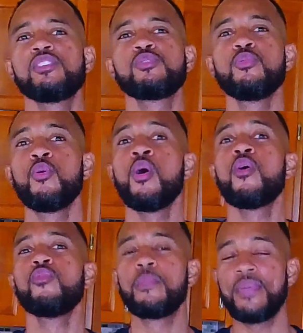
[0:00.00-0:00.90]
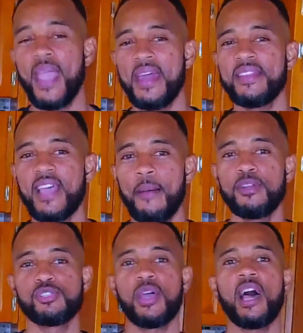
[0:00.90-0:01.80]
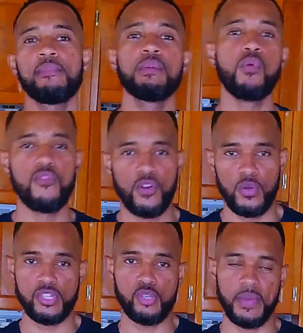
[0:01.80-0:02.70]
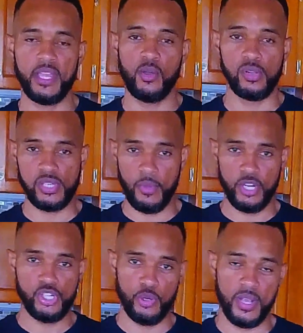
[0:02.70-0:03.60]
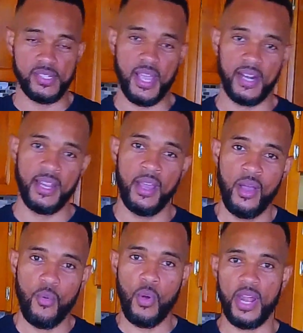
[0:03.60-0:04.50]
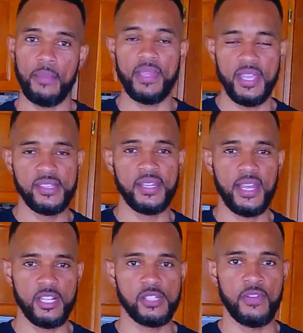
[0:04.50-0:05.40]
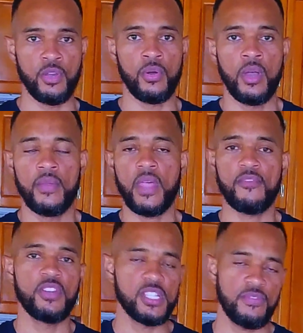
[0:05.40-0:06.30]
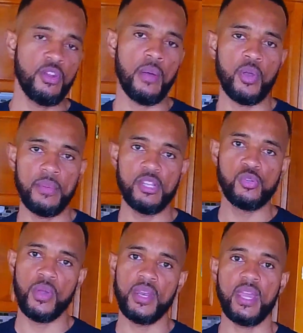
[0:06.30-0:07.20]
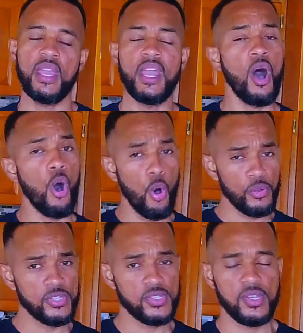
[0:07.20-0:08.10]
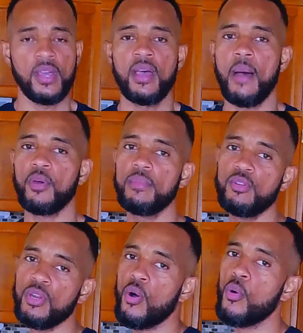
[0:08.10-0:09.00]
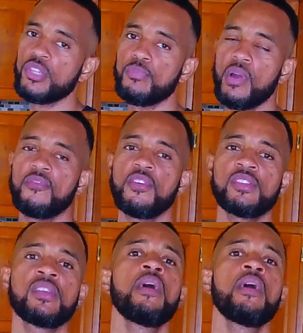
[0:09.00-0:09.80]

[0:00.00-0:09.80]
to repair the damage to help me move closer to my goal? So I'm going to show you exactly what I'll be eating in this video. Now for this video, I'm going to be doing I'm going to be doing an oats breakfast,